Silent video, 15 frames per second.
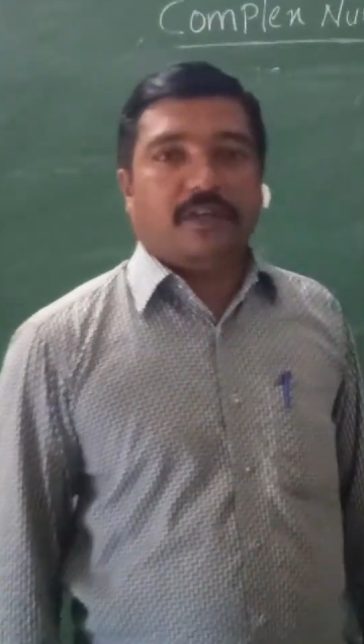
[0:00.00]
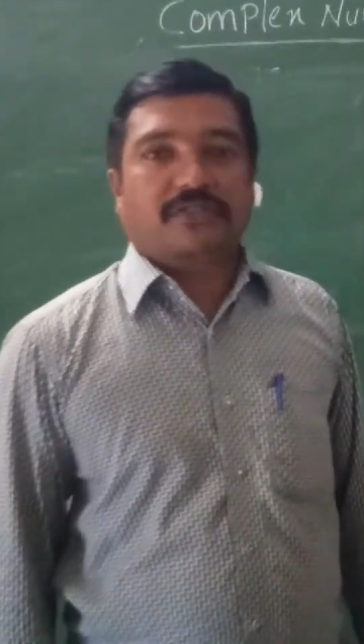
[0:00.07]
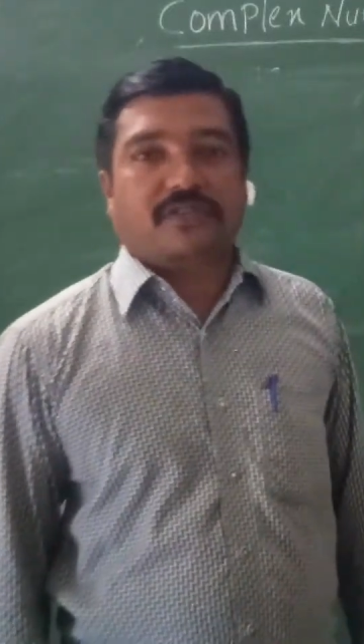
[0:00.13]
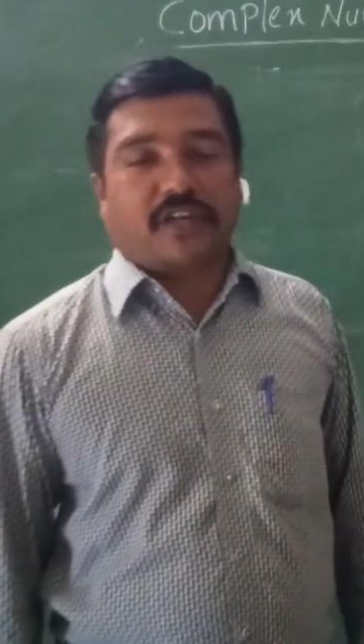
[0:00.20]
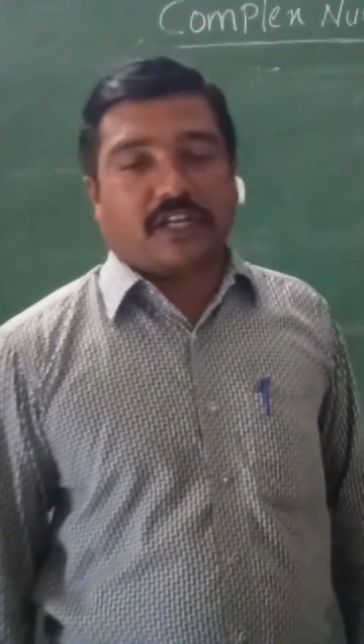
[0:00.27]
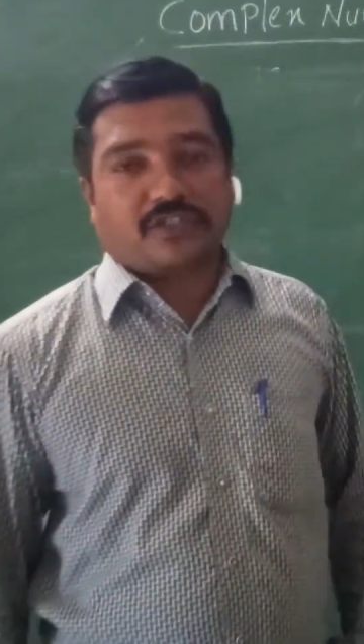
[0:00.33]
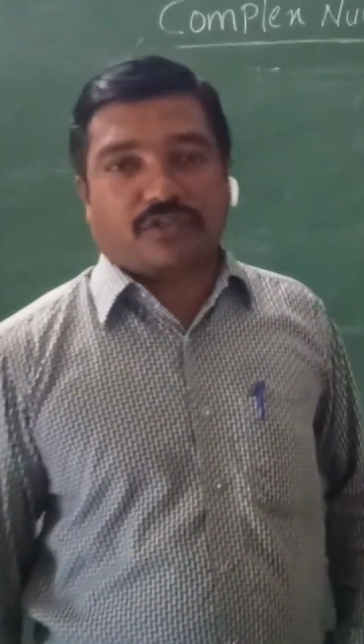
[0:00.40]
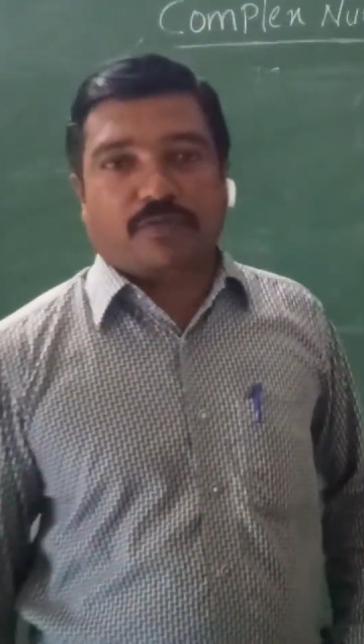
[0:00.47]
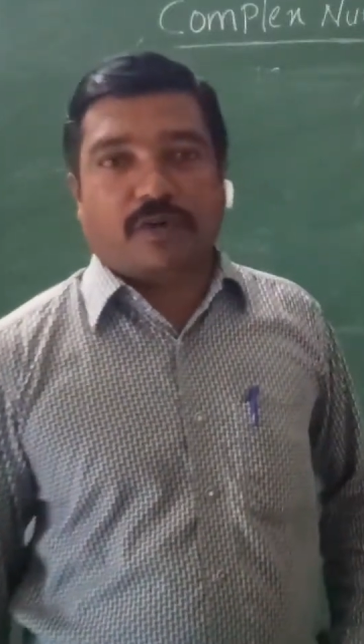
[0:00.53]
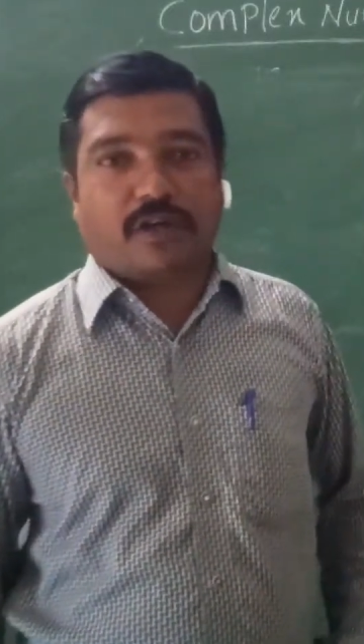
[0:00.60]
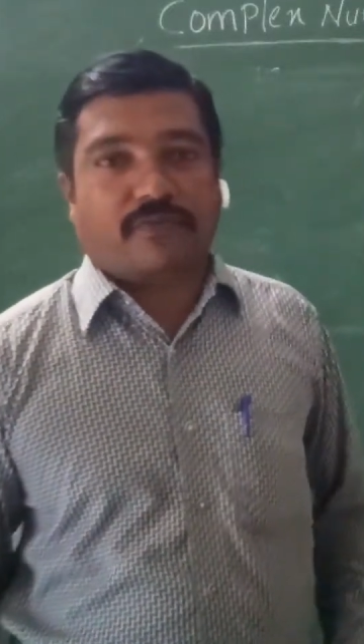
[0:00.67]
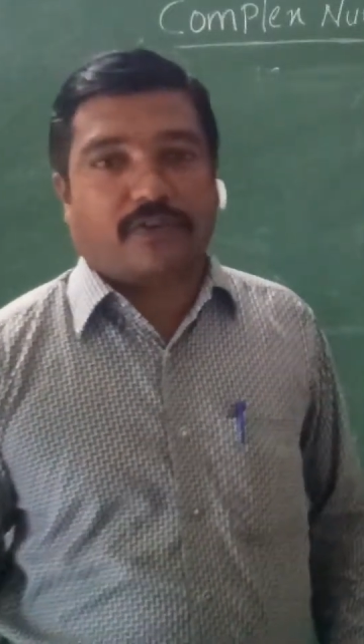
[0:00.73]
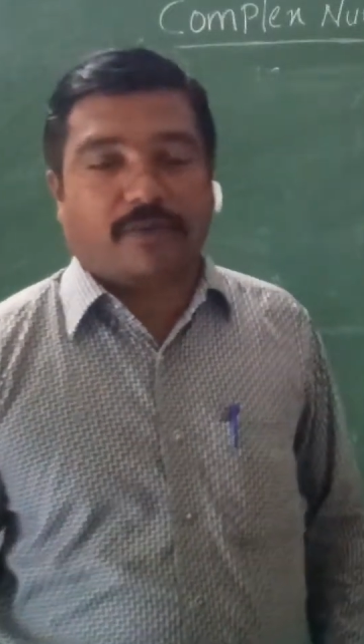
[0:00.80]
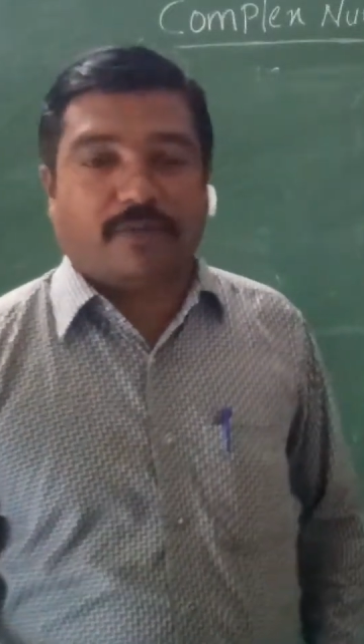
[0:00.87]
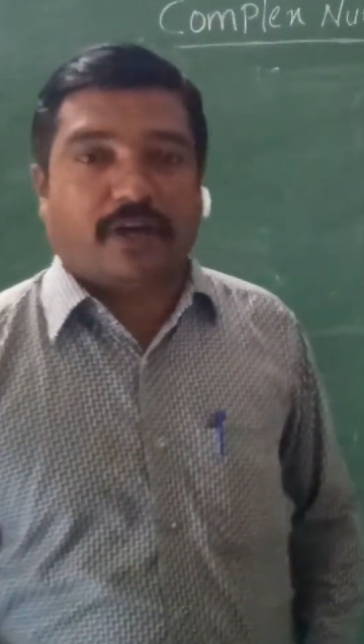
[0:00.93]
is
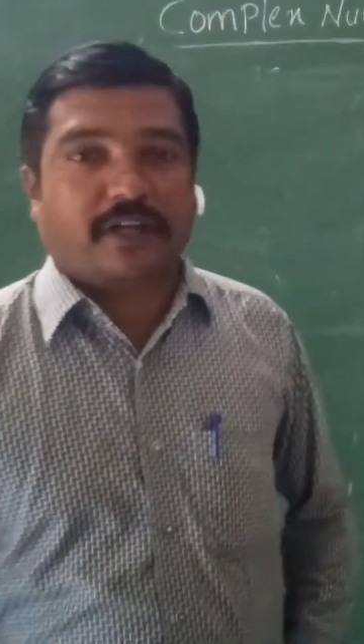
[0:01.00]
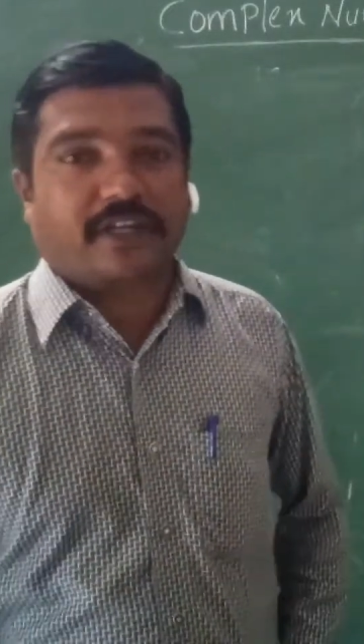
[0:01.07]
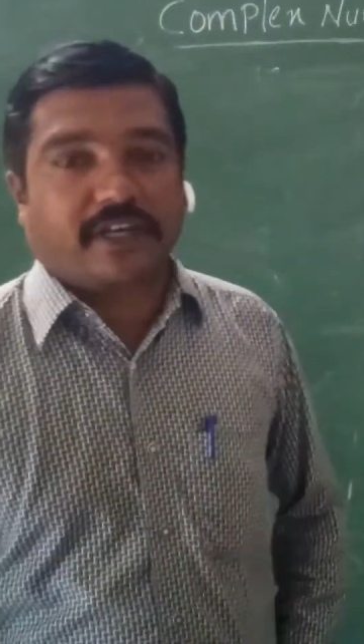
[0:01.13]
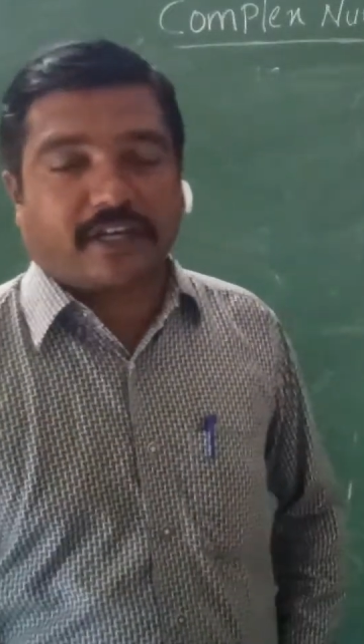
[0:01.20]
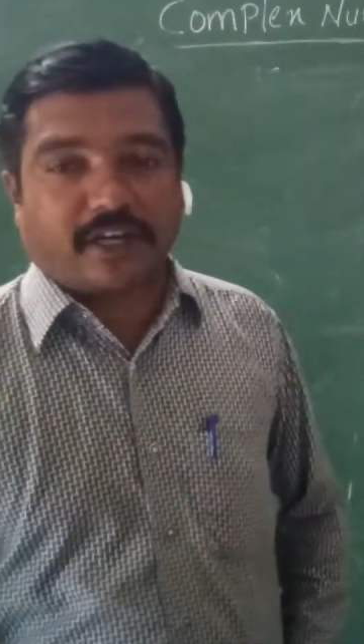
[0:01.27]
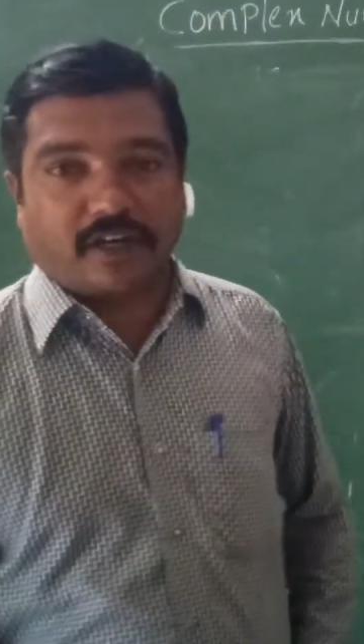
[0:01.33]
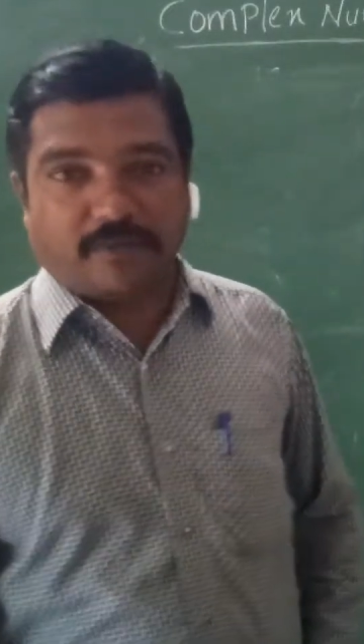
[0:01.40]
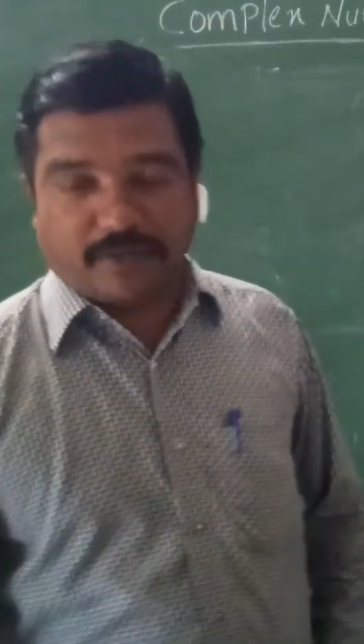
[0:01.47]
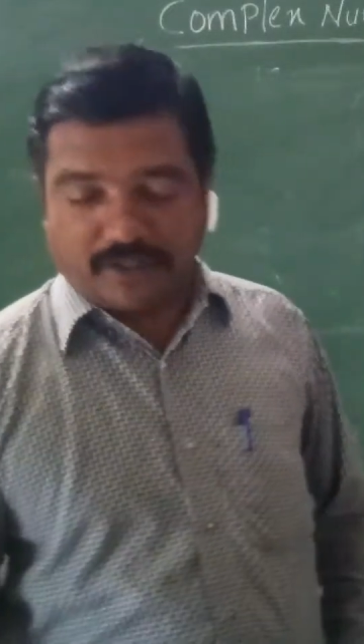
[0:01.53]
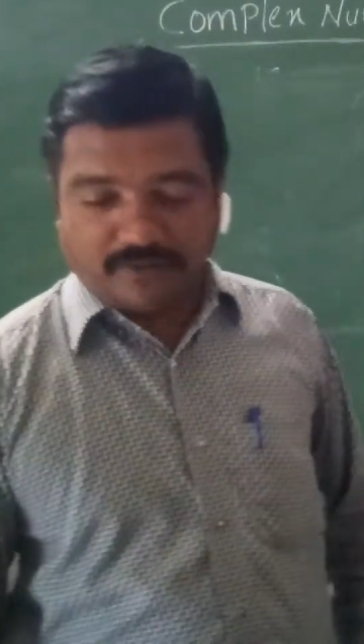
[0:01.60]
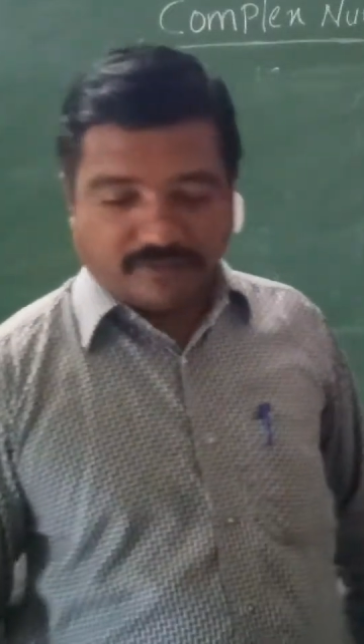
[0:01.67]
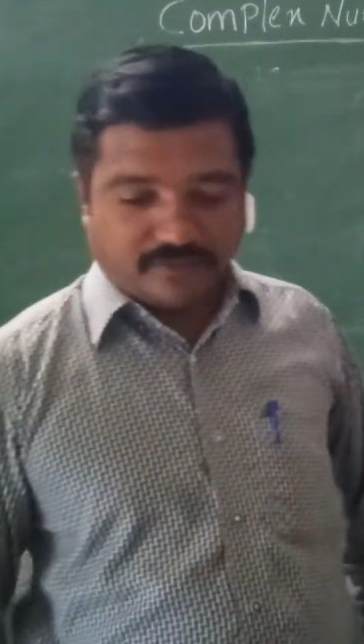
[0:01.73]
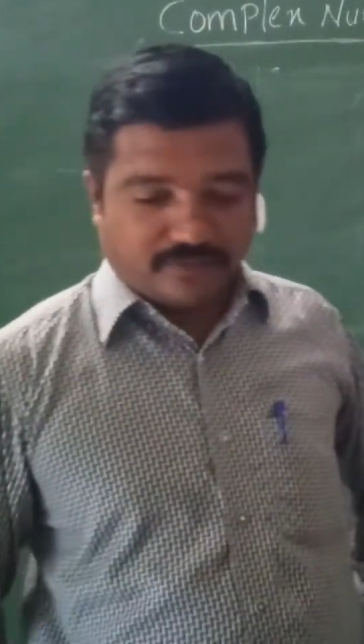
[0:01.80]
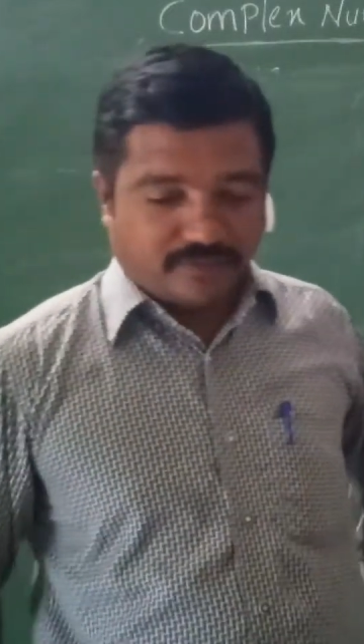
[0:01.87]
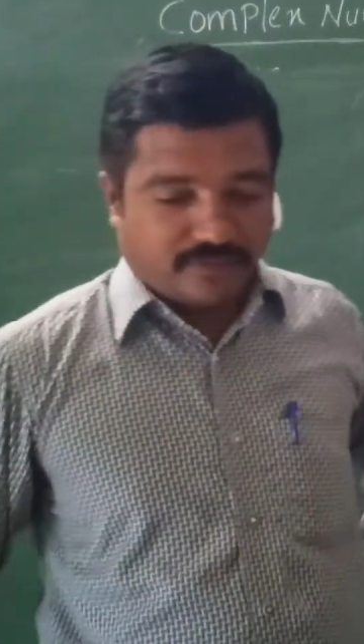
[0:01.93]
Rajkumar from RK Academy.